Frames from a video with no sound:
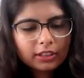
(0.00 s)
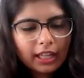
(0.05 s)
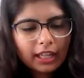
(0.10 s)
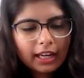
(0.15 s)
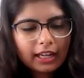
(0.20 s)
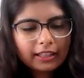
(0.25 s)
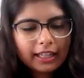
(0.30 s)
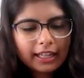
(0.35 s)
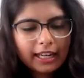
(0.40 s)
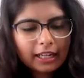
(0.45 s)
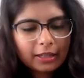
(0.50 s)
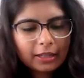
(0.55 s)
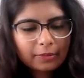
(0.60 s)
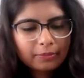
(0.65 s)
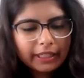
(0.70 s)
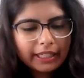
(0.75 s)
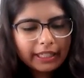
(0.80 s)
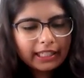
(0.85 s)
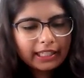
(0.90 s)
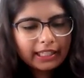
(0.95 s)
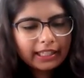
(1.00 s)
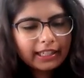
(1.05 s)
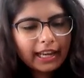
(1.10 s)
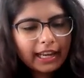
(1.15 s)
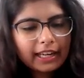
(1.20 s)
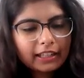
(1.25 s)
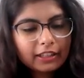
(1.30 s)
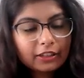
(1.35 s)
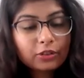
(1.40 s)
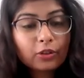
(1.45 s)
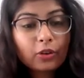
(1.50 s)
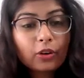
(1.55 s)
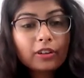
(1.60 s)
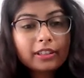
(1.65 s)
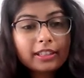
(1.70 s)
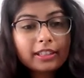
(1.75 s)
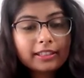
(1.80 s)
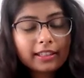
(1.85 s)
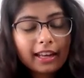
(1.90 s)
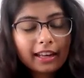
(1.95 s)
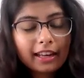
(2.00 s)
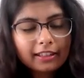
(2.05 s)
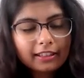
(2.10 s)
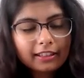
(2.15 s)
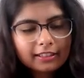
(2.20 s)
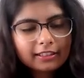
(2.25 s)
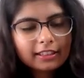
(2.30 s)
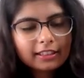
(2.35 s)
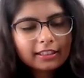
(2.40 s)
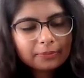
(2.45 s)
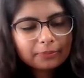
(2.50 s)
that I completely like. It's called Desire.